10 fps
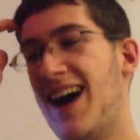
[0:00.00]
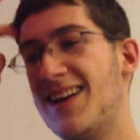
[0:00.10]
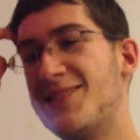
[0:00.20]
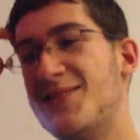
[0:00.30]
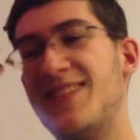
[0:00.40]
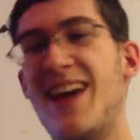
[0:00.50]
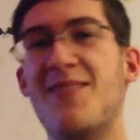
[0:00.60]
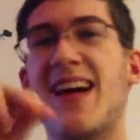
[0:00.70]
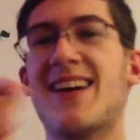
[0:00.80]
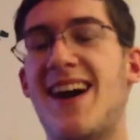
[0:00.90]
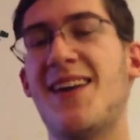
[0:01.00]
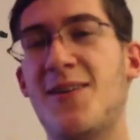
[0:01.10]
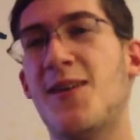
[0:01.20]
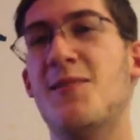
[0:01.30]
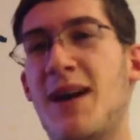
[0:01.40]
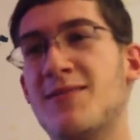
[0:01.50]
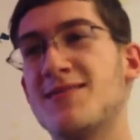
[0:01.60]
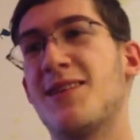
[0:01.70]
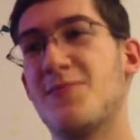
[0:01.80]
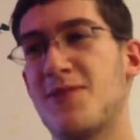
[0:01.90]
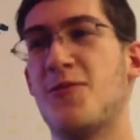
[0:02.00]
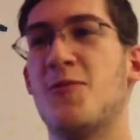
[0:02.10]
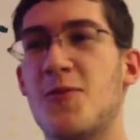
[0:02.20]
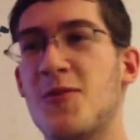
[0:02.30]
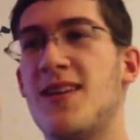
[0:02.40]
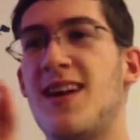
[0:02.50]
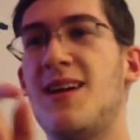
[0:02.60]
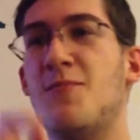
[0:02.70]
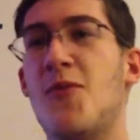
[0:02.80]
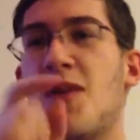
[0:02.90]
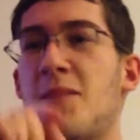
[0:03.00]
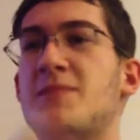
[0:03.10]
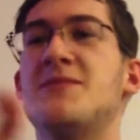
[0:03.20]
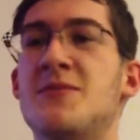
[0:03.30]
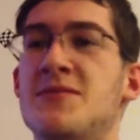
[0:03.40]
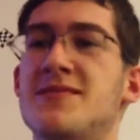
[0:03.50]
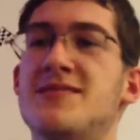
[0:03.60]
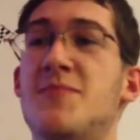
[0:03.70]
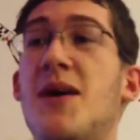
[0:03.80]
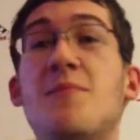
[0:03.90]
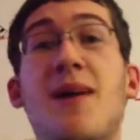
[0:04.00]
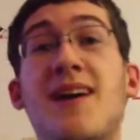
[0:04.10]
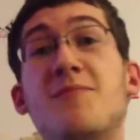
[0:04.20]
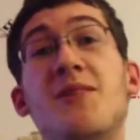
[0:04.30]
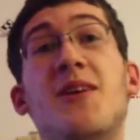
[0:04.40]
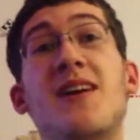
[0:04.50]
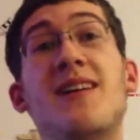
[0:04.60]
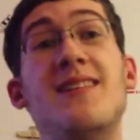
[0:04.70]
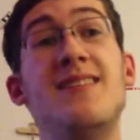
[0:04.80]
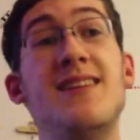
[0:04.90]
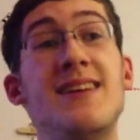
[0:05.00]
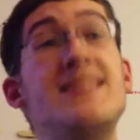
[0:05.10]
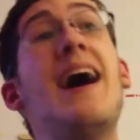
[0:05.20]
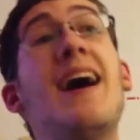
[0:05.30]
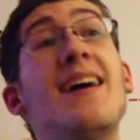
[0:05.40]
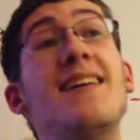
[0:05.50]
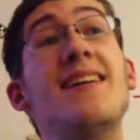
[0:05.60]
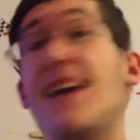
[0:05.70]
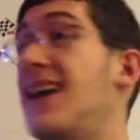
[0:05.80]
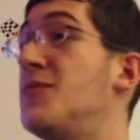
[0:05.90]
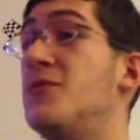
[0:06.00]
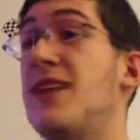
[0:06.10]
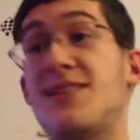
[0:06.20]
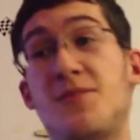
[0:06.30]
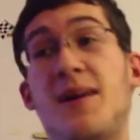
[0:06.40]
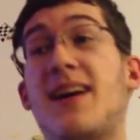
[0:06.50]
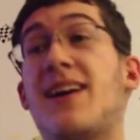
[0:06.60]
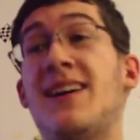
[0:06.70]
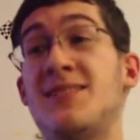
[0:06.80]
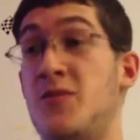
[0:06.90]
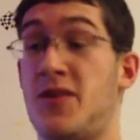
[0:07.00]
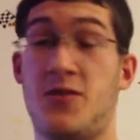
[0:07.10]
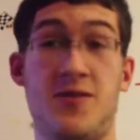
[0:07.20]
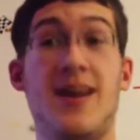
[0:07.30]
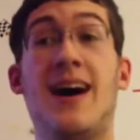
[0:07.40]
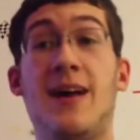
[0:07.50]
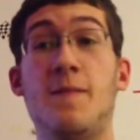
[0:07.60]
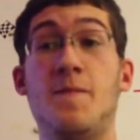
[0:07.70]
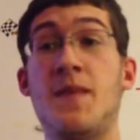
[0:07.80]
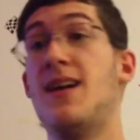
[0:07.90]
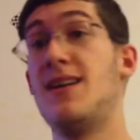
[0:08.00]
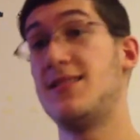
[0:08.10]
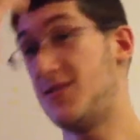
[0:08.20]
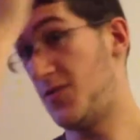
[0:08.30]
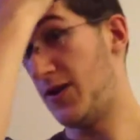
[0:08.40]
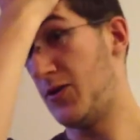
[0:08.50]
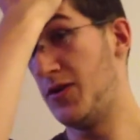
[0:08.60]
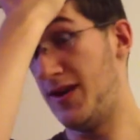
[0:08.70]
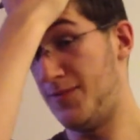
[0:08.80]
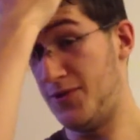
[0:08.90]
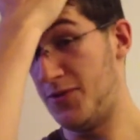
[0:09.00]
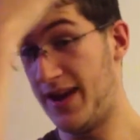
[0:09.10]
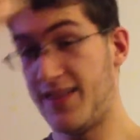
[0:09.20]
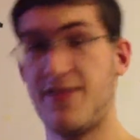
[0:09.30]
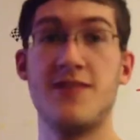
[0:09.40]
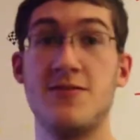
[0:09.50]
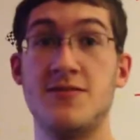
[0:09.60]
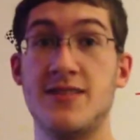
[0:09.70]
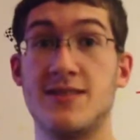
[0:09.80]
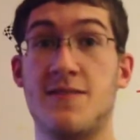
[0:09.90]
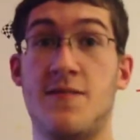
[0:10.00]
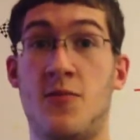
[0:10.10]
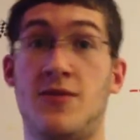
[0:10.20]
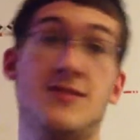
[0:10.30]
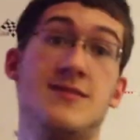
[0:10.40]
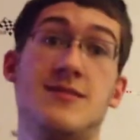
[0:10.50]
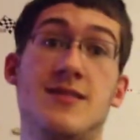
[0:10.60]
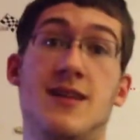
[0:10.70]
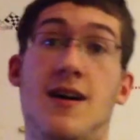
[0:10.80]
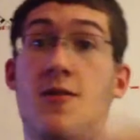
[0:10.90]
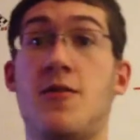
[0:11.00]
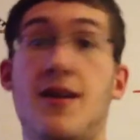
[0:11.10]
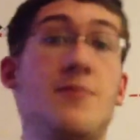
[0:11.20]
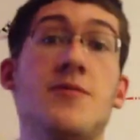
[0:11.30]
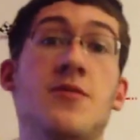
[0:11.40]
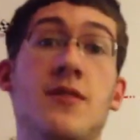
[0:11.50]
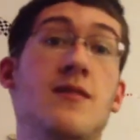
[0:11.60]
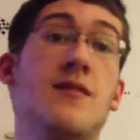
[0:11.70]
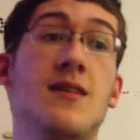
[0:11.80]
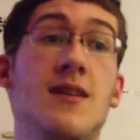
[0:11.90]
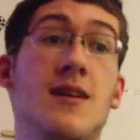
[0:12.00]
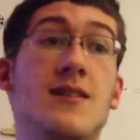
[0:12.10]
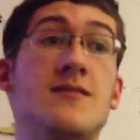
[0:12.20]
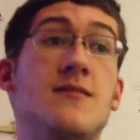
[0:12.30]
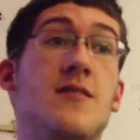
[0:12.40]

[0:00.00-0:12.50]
Tuesday when I got home I was going to record more episodes, but my computer had died and it would not turn back on, so I could not. So I couldn't upload any videos except for the ones I already uploaded. So